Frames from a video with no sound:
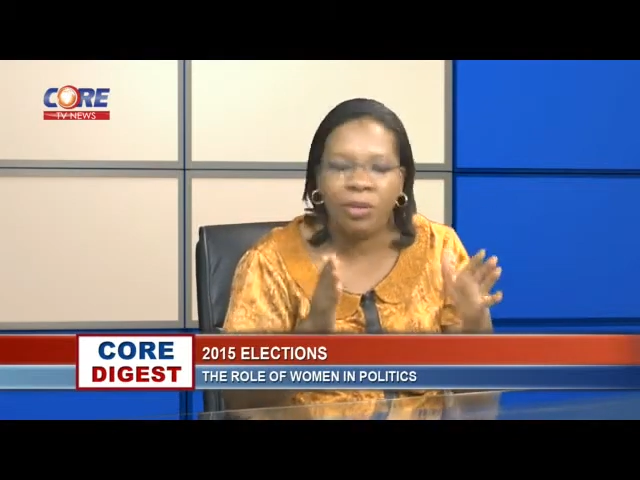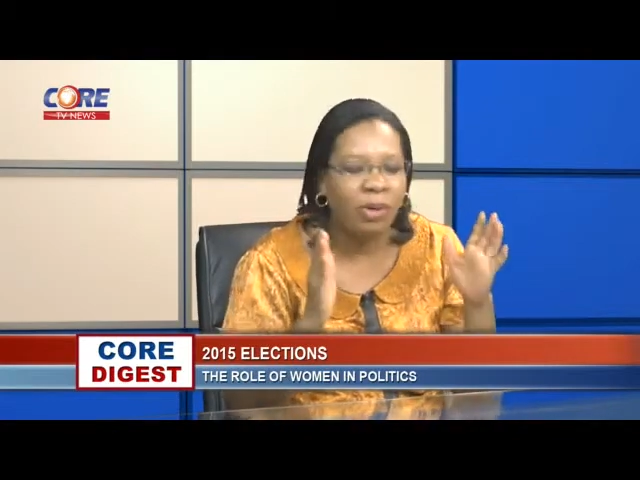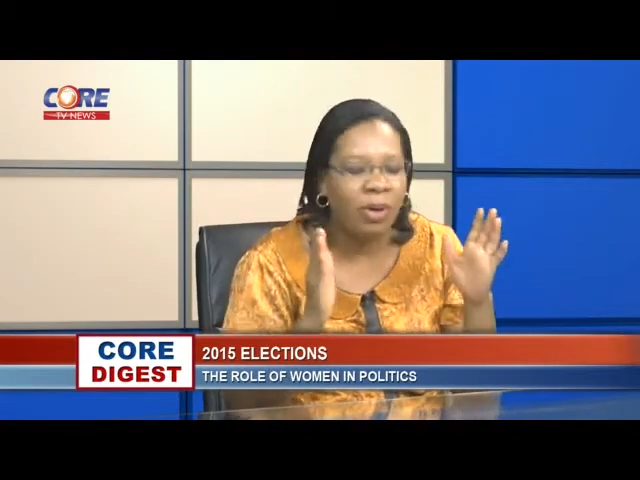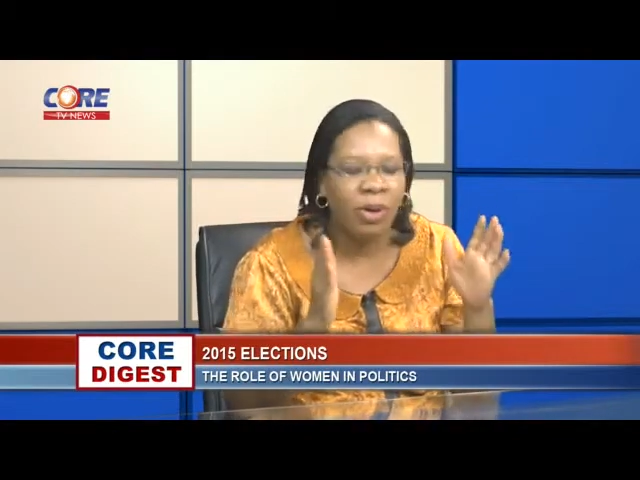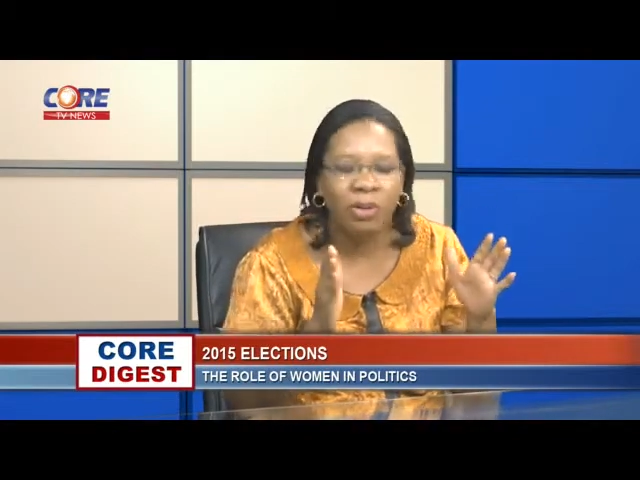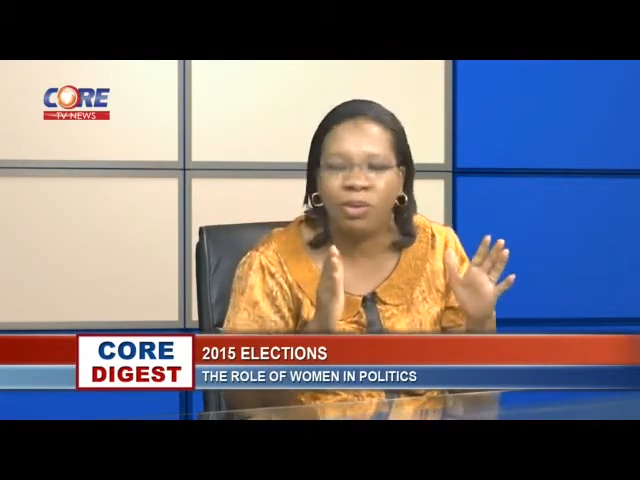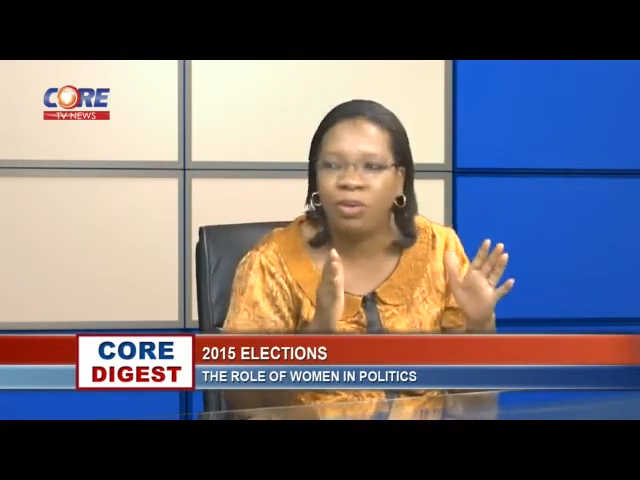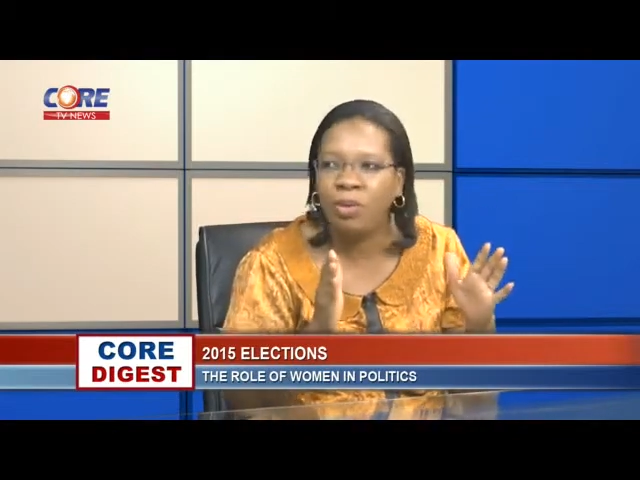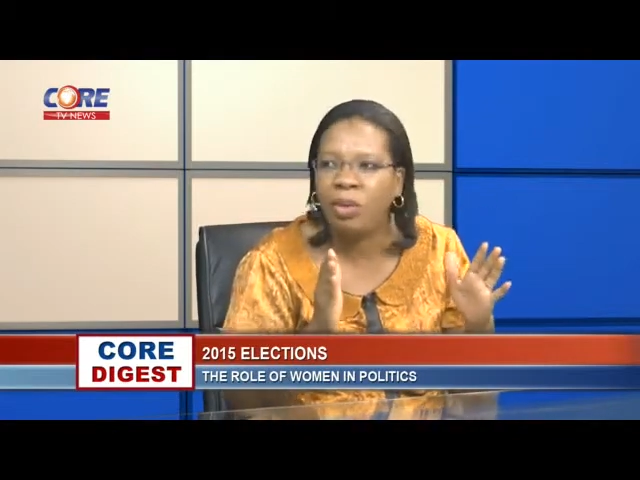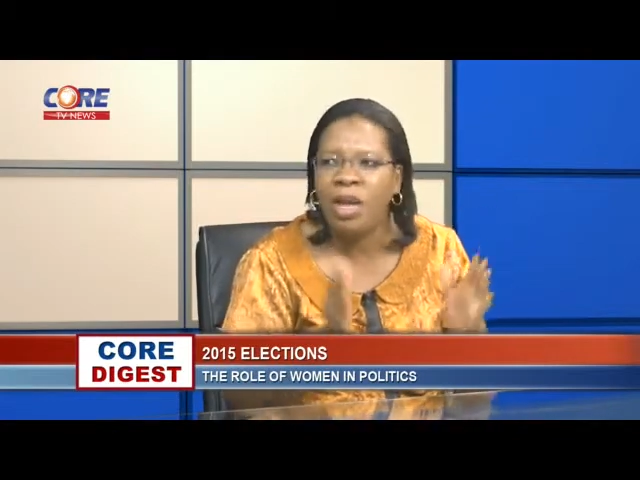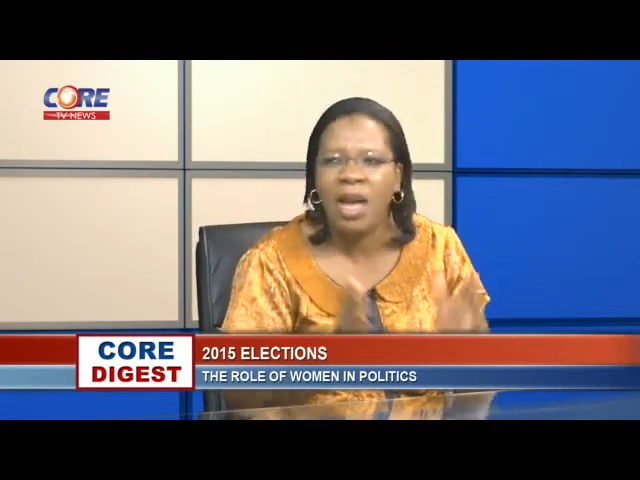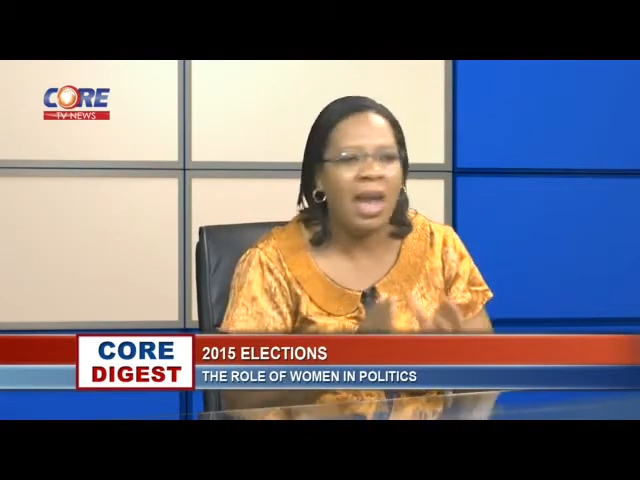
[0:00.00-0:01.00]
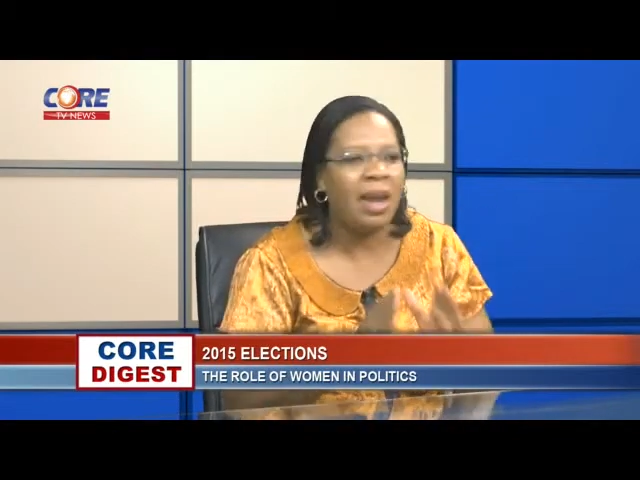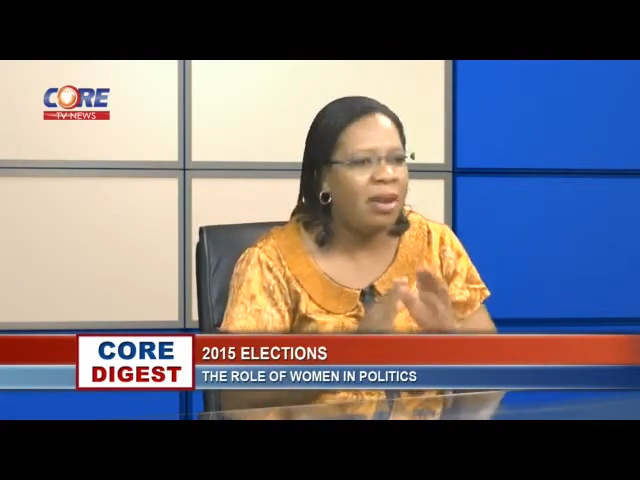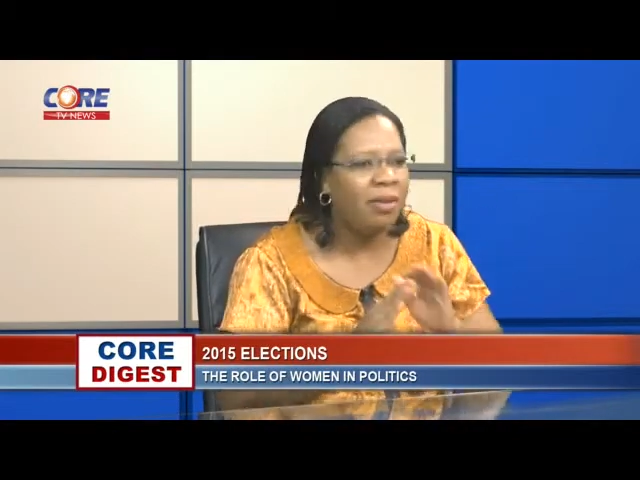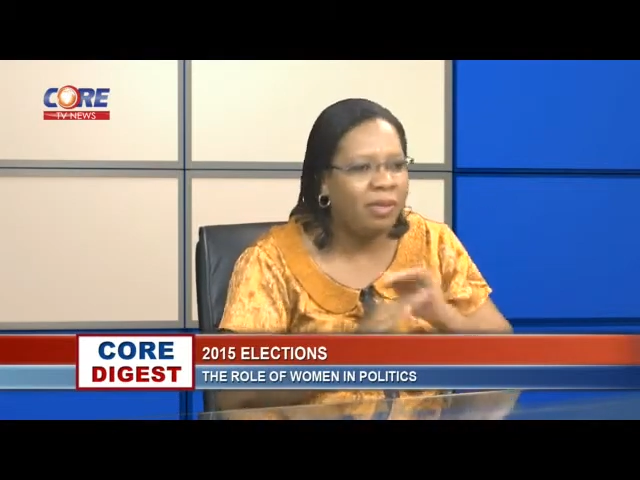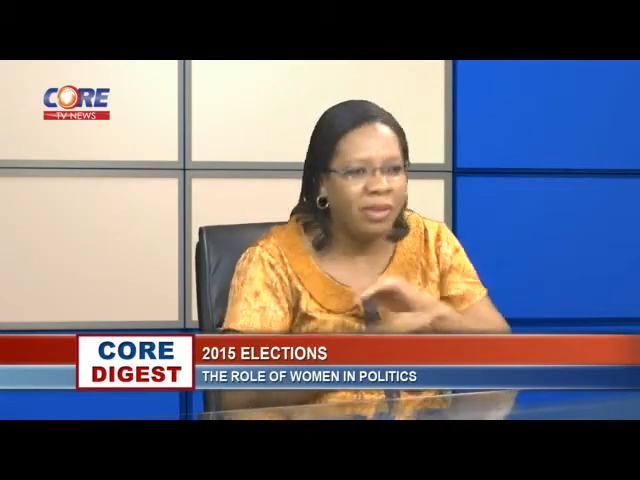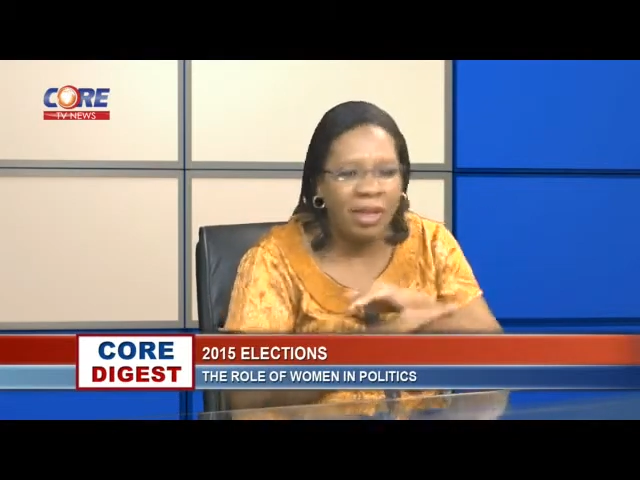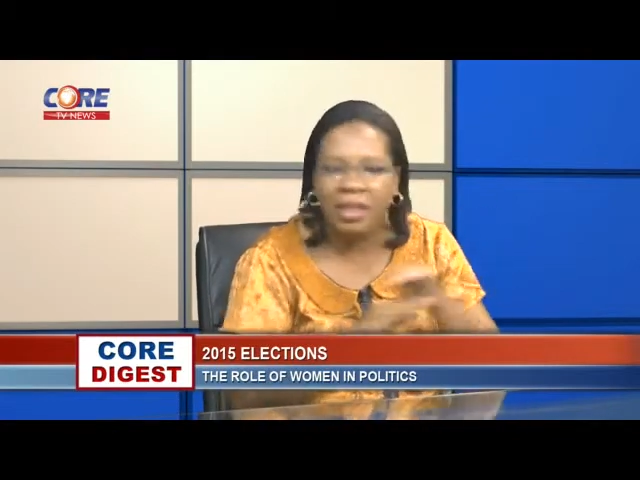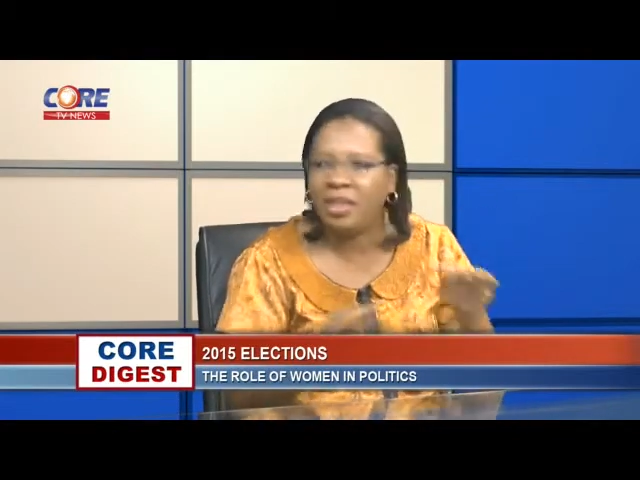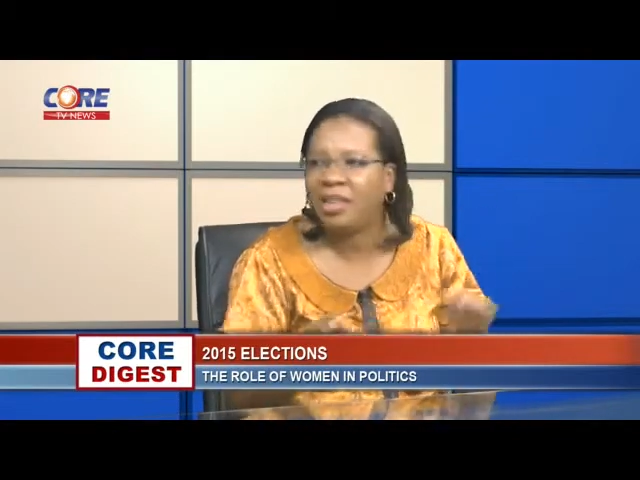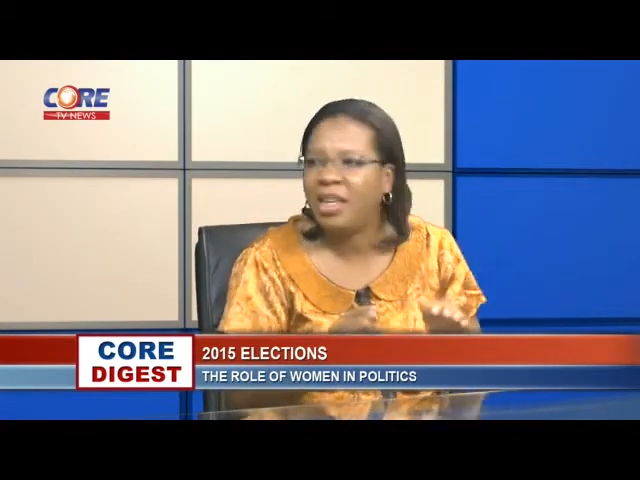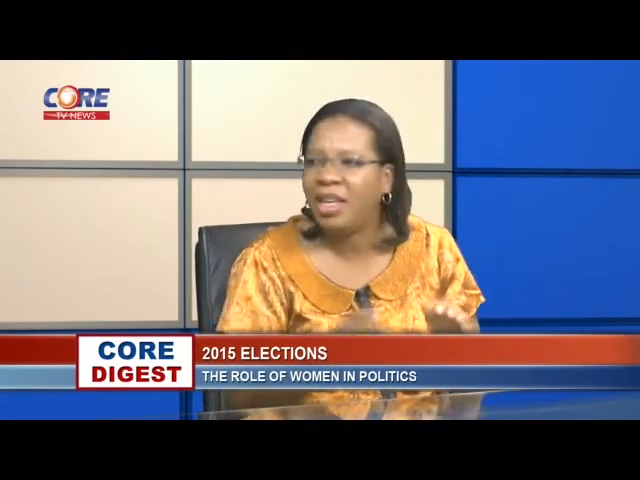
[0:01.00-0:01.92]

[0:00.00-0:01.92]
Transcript: were going to school, and all of a sudden,